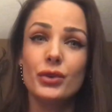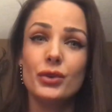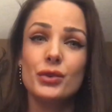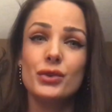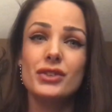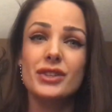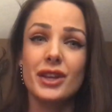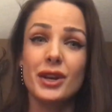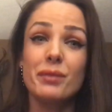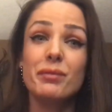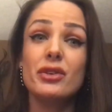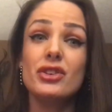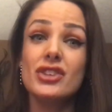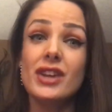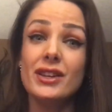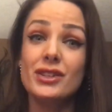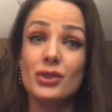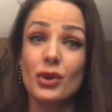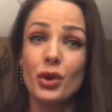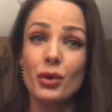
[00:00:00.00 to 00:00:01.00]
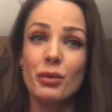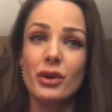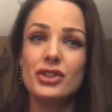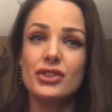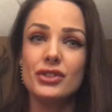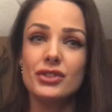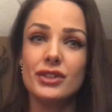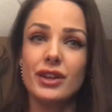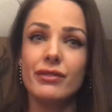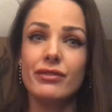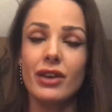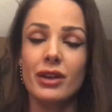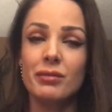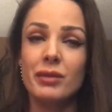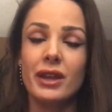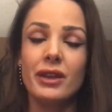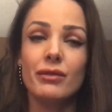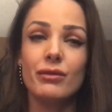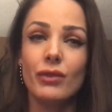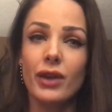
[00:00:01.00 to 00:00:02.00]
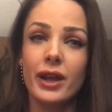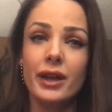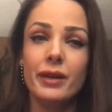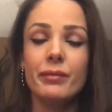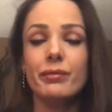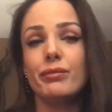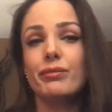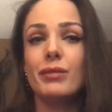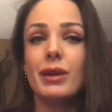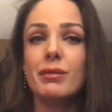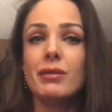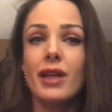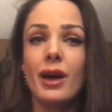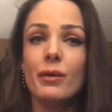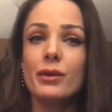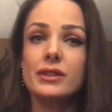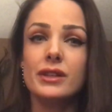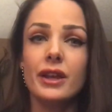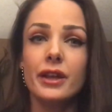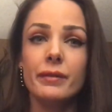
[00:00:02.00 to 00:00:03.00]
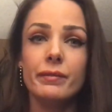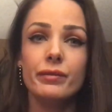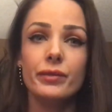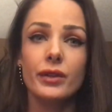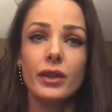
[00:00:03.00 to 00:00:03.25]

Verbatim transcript: who's going to project a whole bunch of stuff on me, right? Maybe that was it.